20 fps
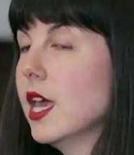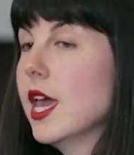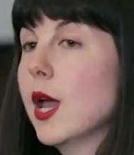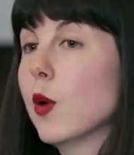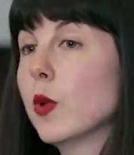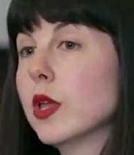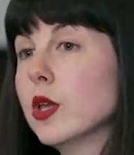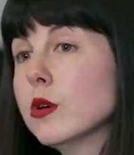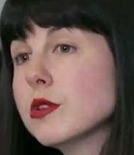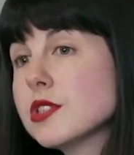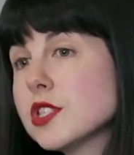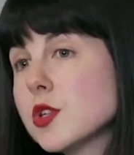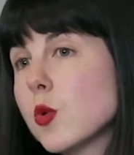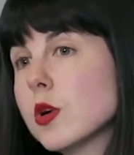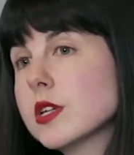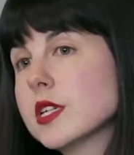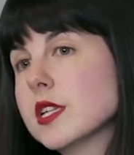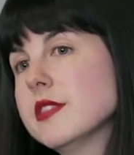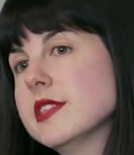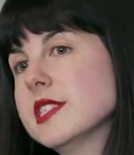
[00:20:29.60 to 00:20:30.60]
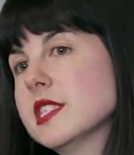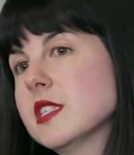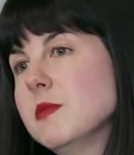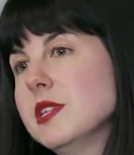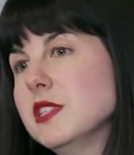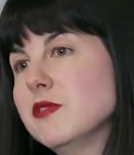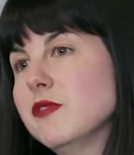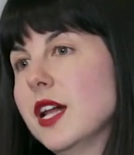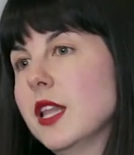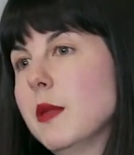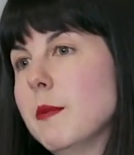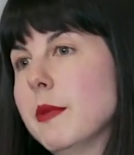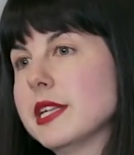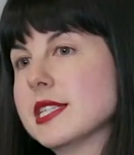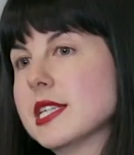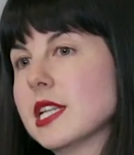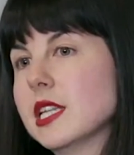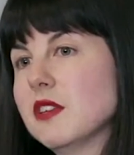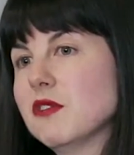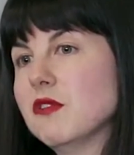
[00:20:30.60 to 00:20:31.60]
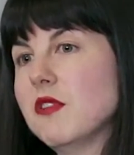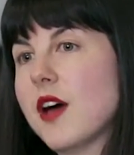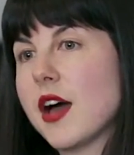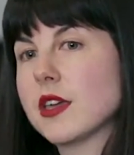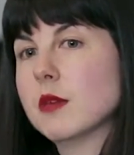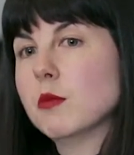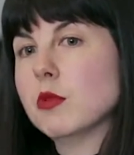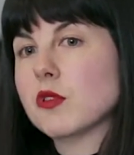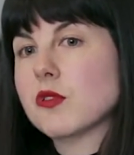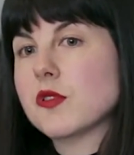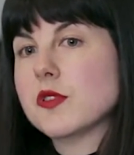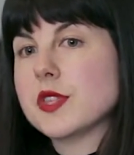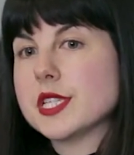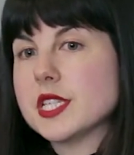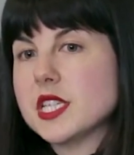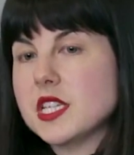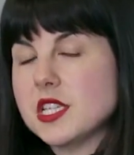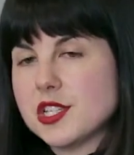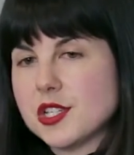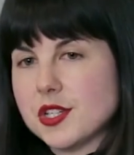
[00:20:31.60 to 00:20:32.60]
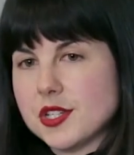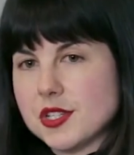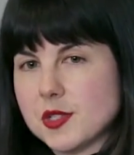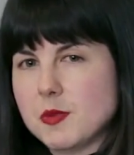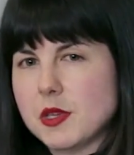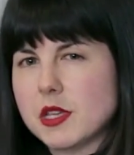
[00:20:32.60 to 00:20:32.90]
And we also wanted this to be developmentally valuable for the teachers,